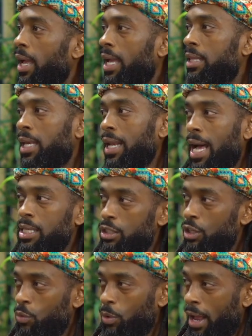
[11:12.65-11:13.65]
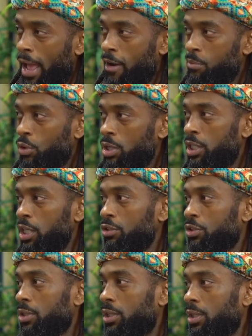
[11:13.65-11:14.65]
And then I still want to have more
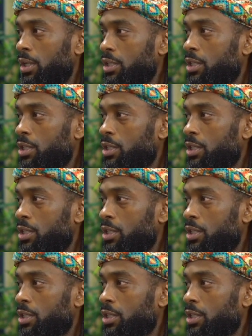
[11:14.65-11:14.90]
children.